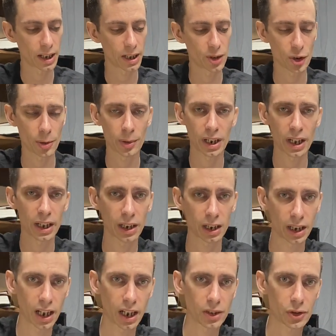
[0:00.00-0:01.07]
Yeah, Gemini
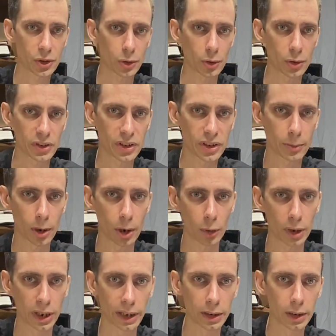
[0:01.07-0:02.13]
and Cancer is
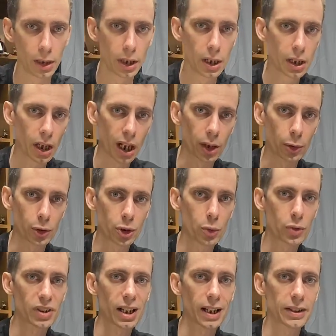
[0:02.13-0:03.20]
tomorrow night. I do
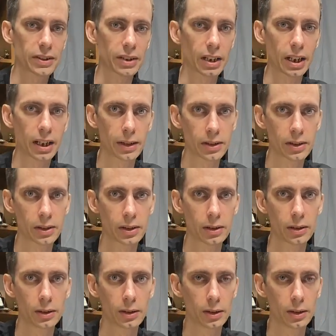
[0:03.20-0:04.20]
2 signs a night.